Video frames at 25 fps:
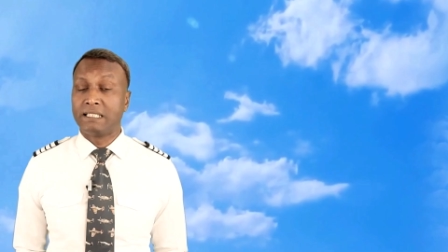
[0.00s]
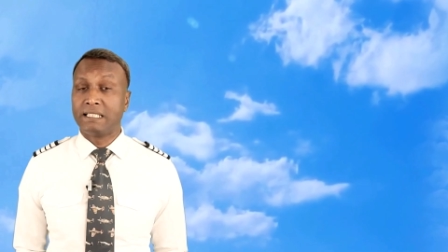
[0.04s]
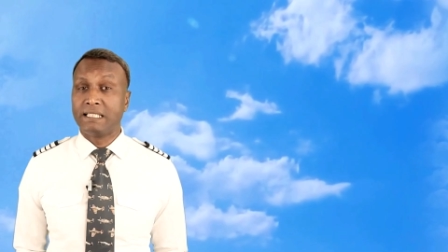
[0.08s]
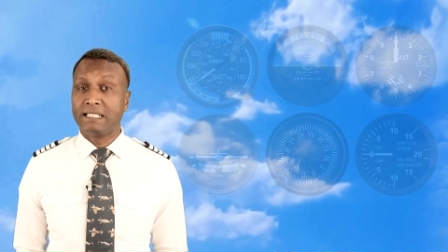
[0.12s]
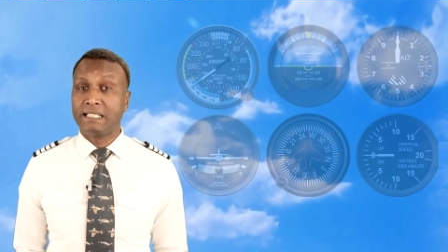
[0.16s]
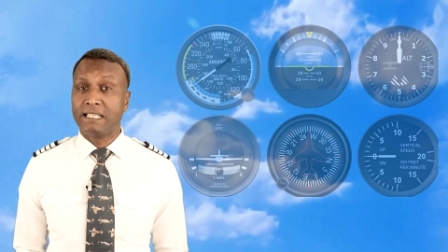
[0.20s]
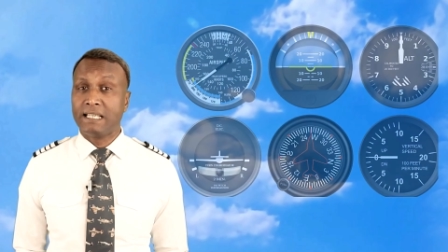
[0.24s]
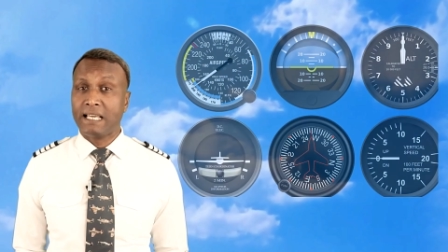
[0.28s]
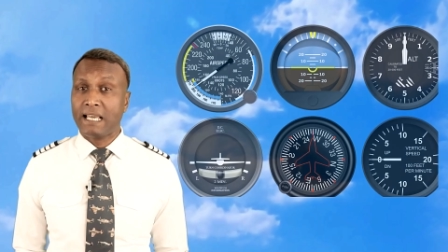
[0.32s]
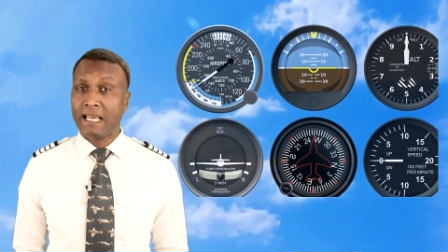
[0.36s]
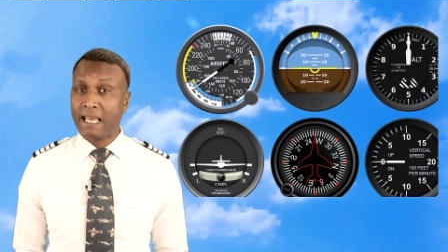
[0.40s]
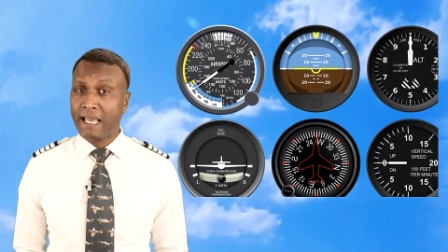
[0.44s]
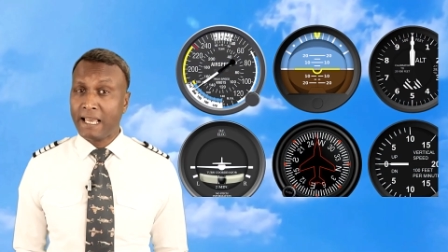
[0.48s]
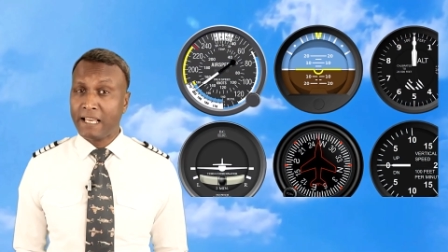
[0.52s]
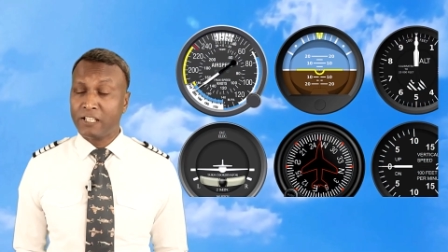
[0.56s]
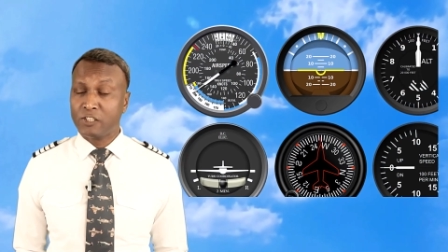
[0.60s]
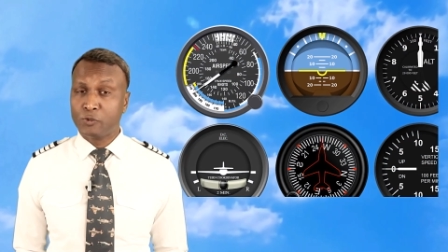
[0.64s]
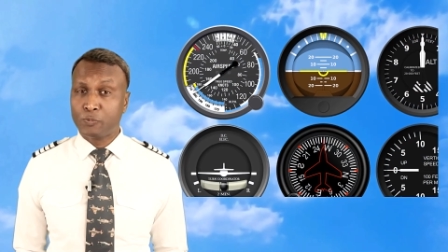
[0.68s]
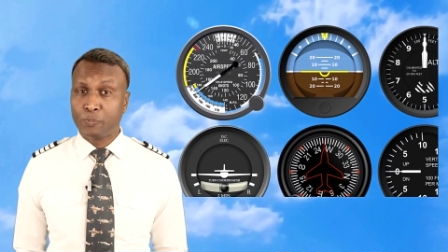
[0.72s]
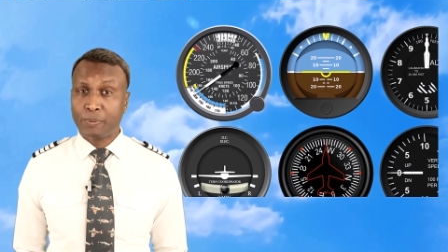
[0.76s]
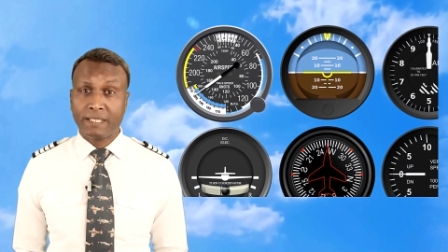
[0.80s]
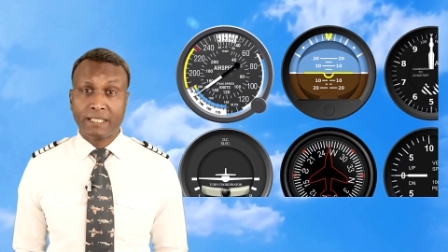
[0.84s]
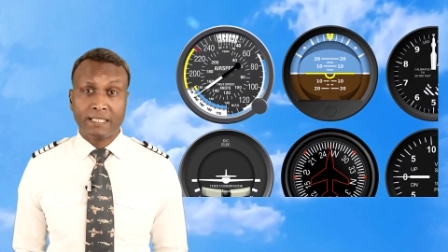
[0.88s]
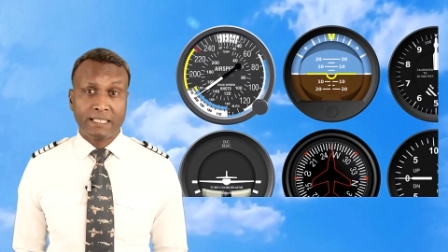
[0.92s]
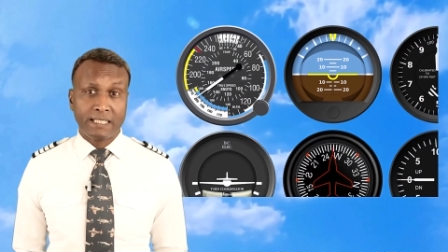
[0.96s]
The
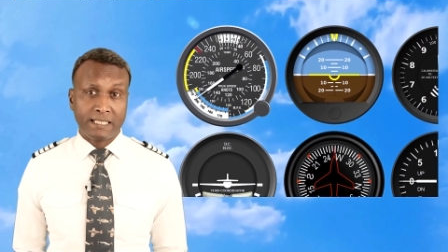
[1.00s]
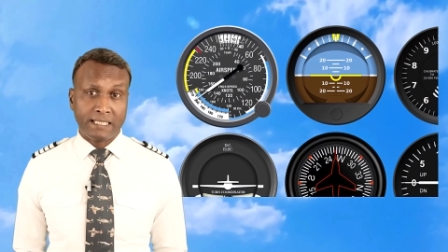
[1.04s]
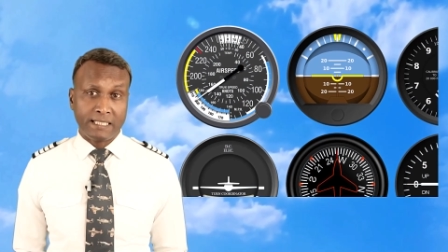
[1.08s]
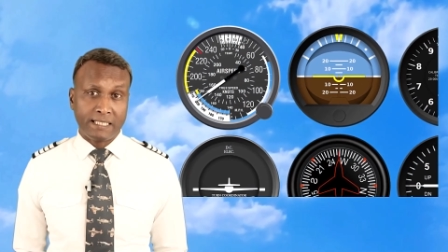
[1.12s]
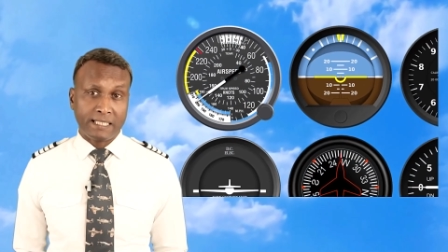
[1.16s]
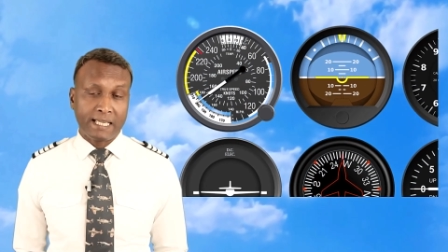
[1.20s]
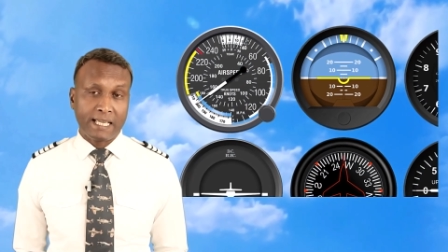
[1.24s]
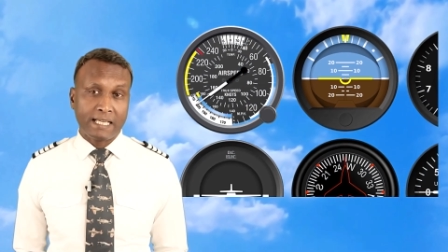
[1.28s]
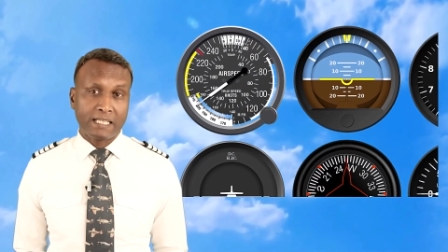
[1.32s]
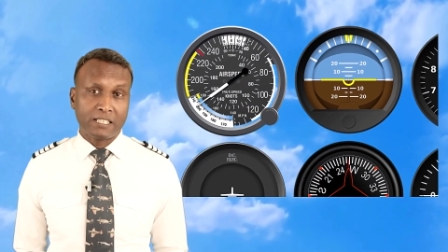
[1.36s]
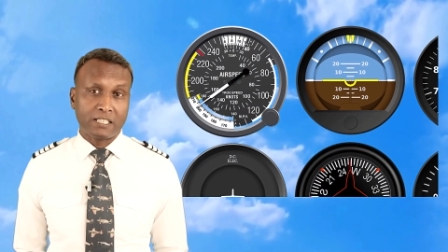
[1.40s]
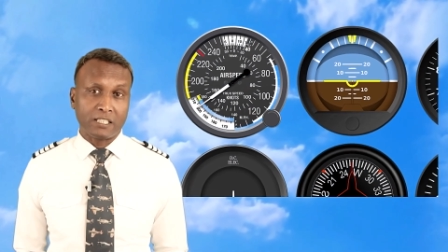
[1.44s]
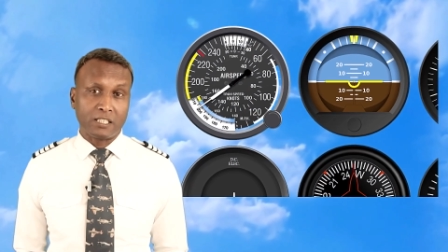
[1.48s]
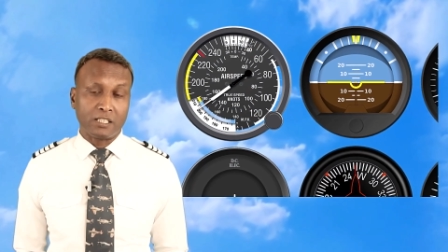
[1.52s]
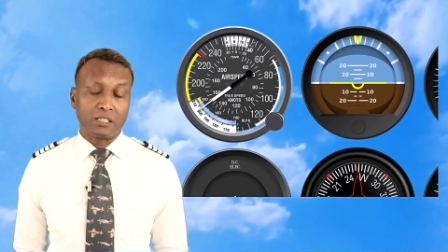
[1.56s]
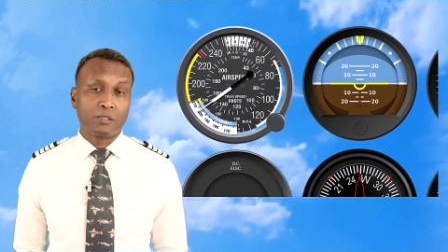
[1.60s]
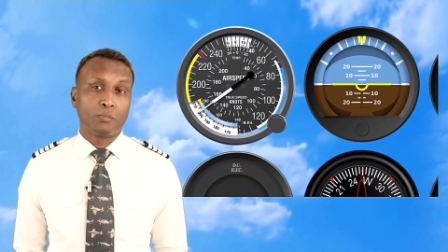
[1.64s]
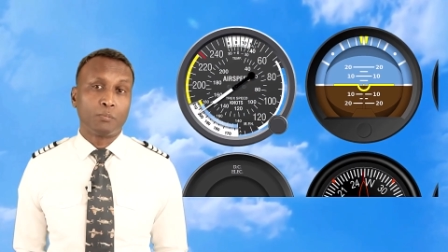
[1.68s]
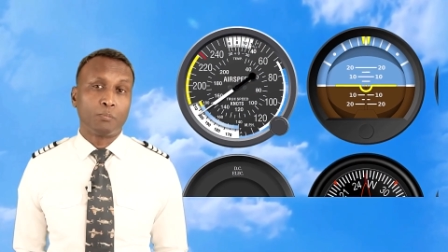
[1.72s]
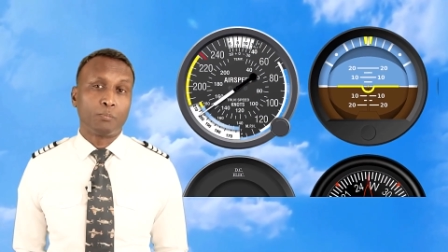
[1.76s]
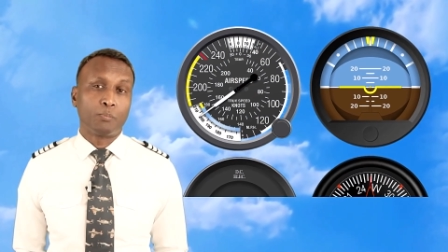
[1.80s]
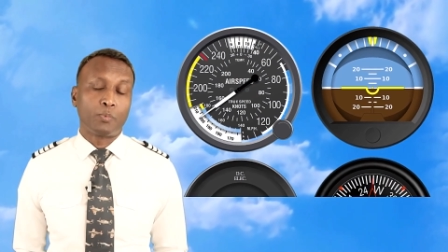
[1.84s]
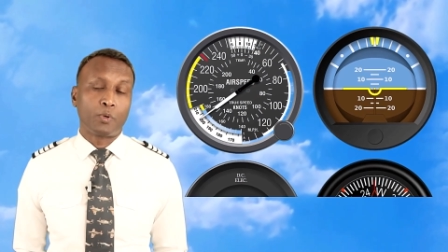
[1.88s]
airspeed indicator